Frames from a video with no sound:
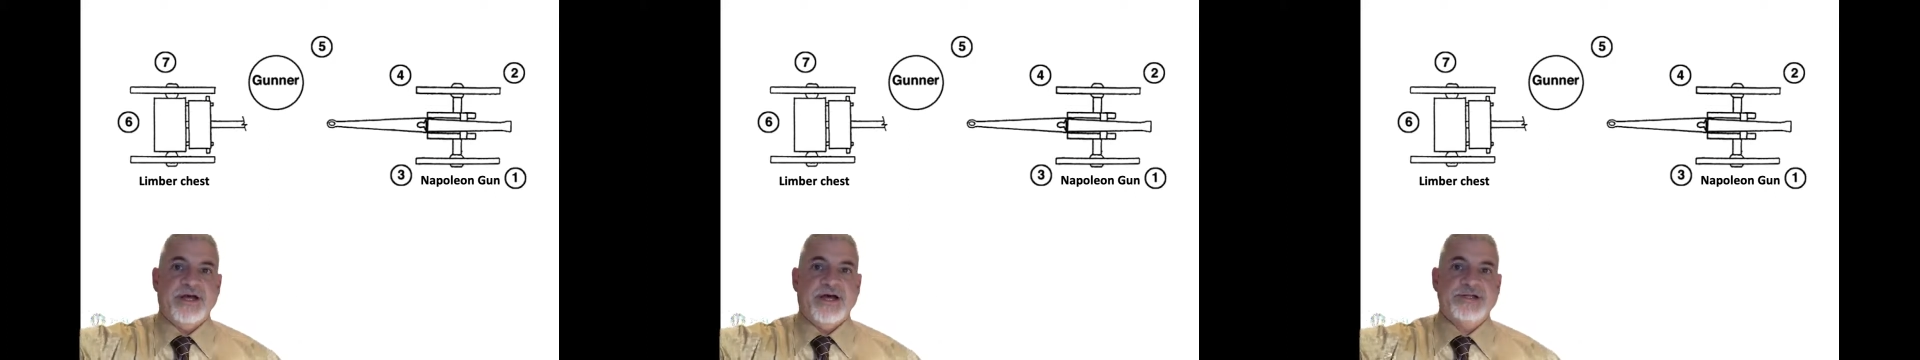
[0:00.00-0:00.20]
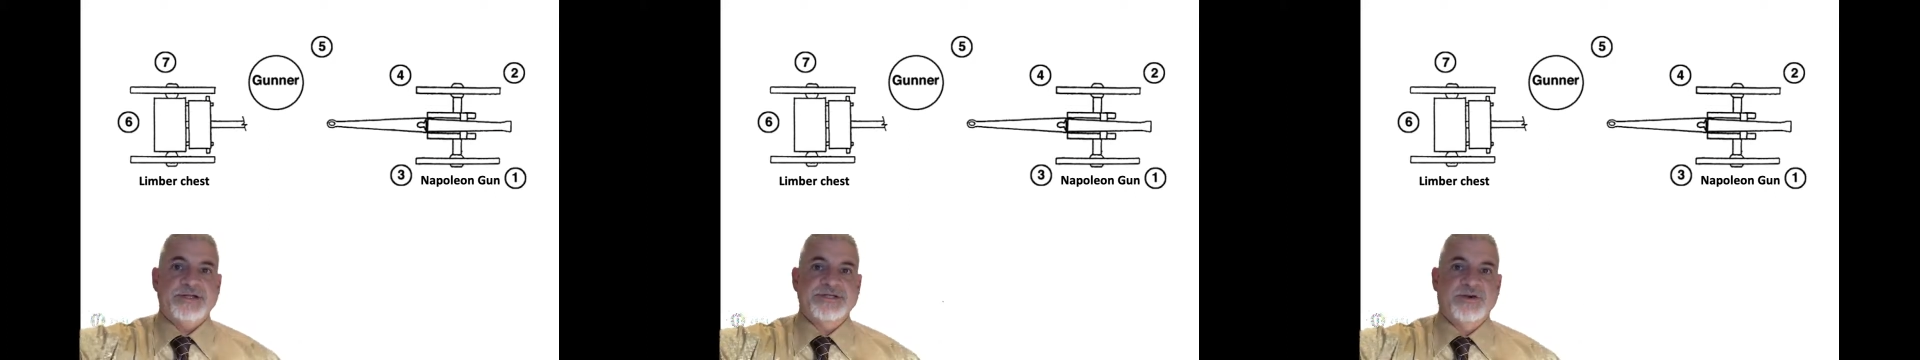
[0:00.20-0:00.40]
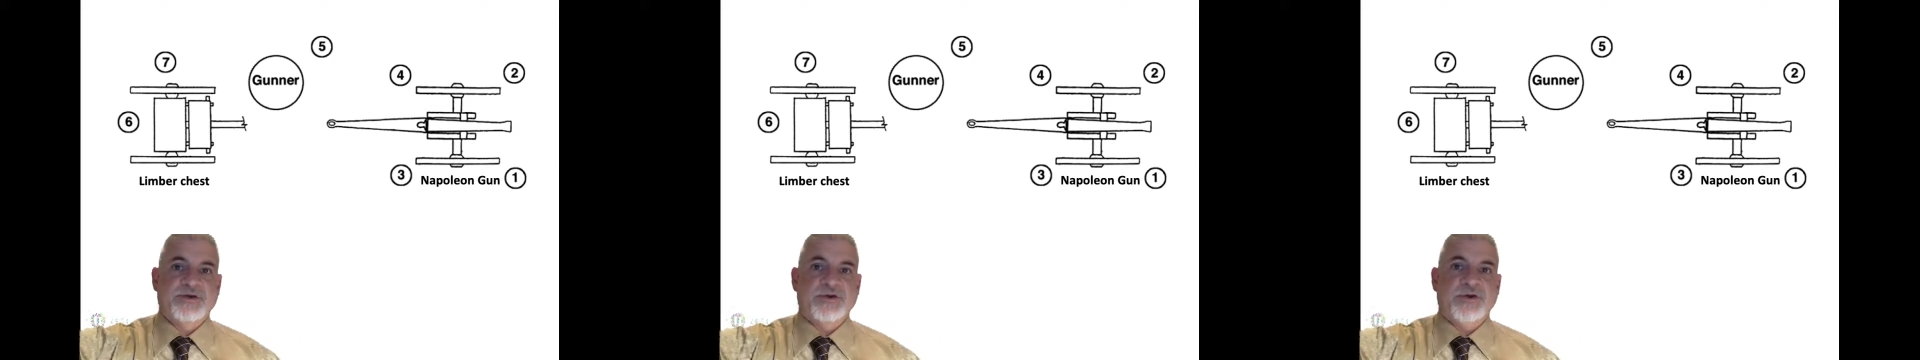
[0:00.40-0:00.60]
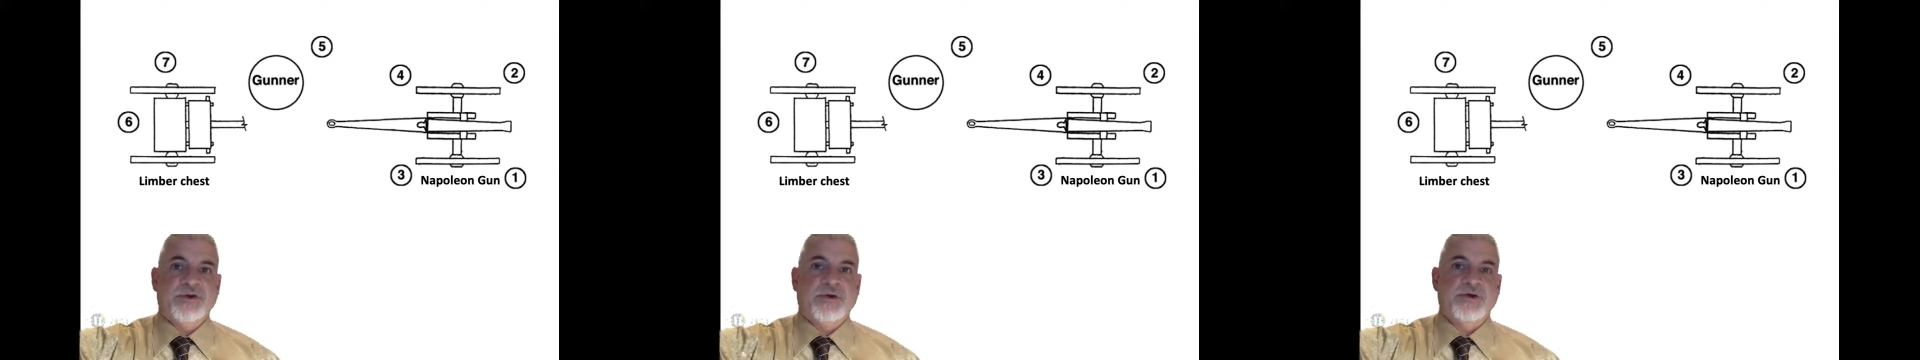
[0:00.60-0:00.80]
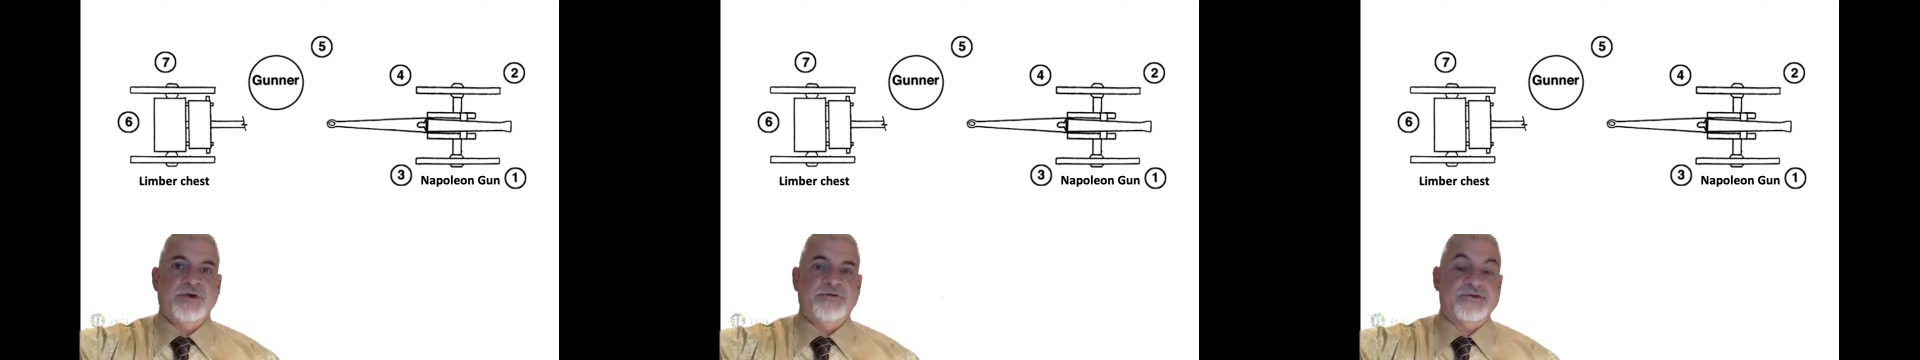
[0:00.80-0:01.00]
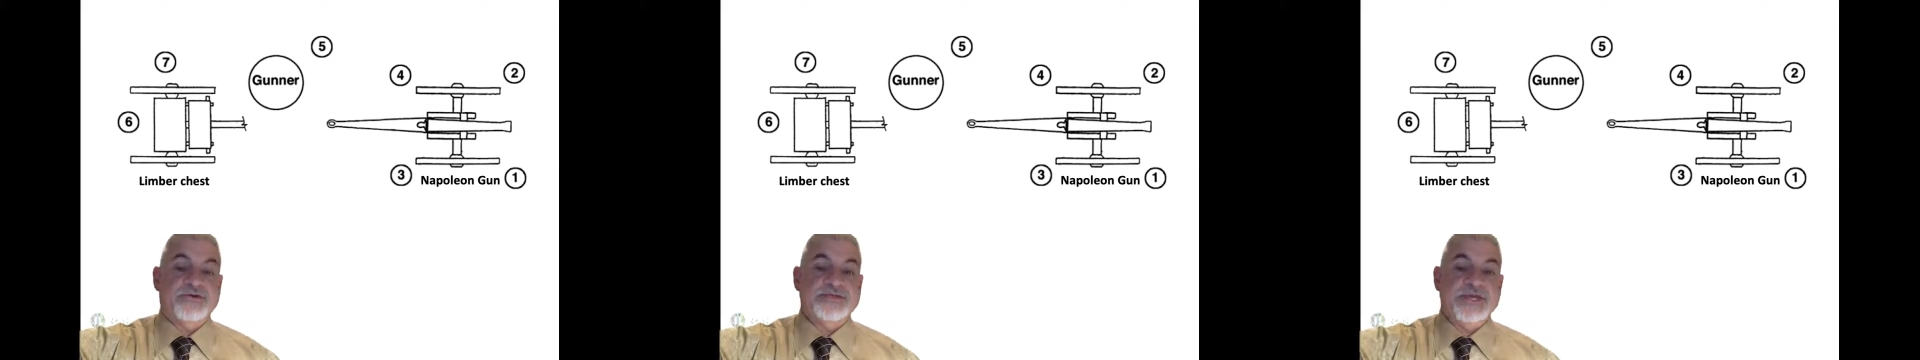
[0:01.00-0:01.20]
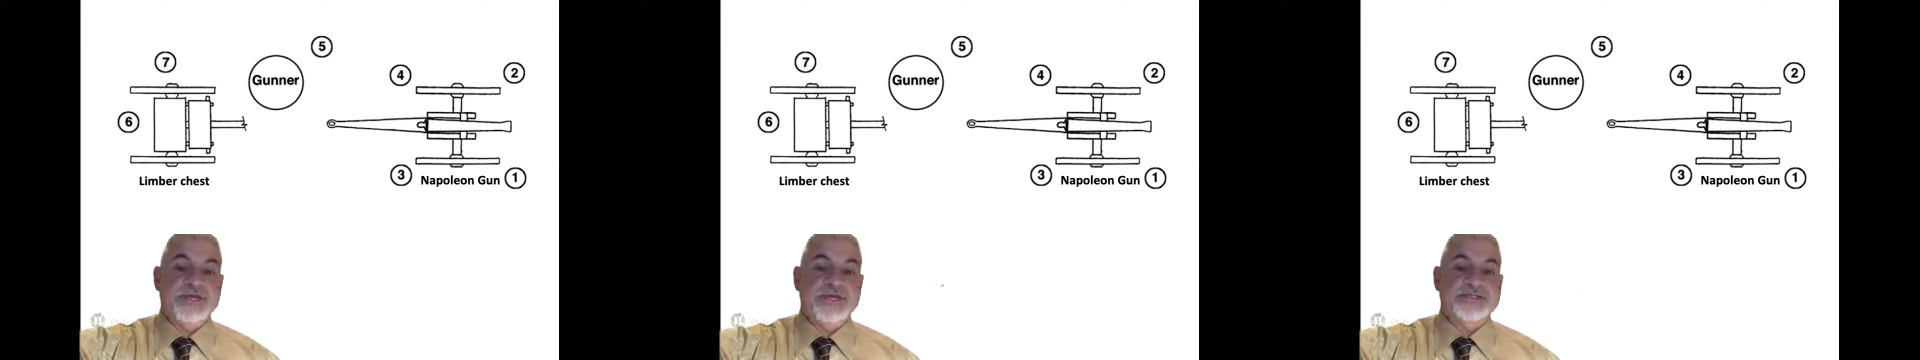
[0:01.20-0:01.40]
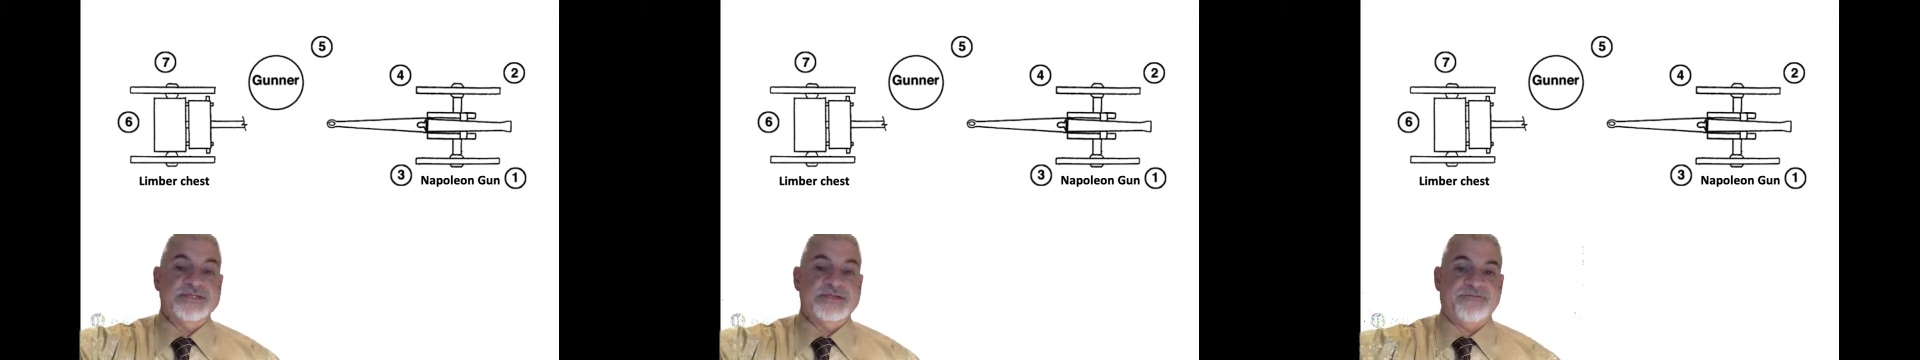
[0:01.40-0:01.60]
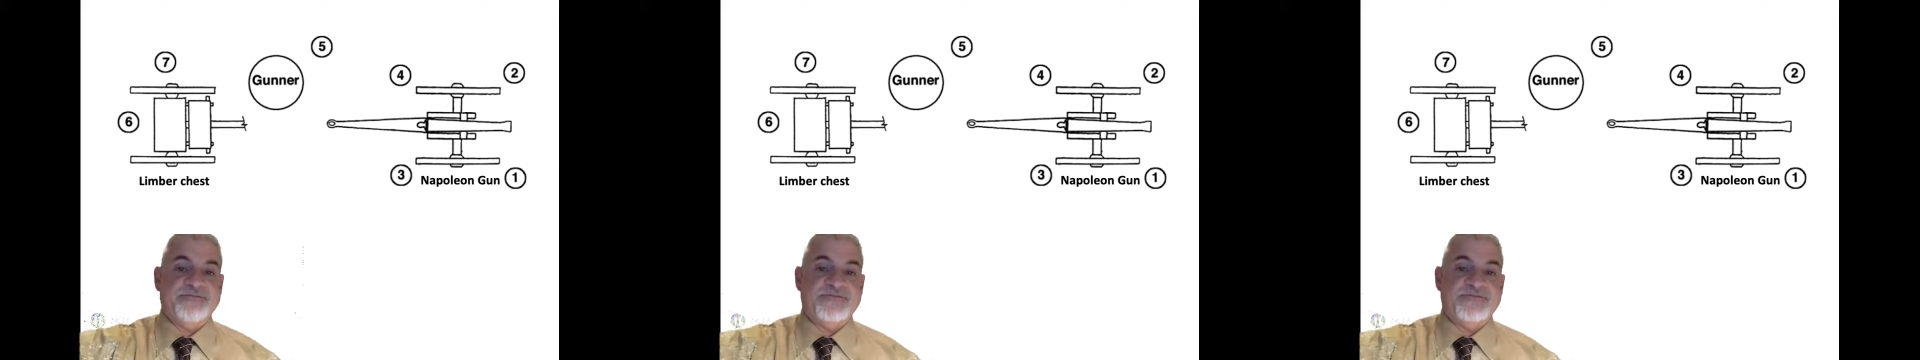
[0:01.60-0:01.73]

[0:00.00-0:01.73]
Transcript: until the order for cease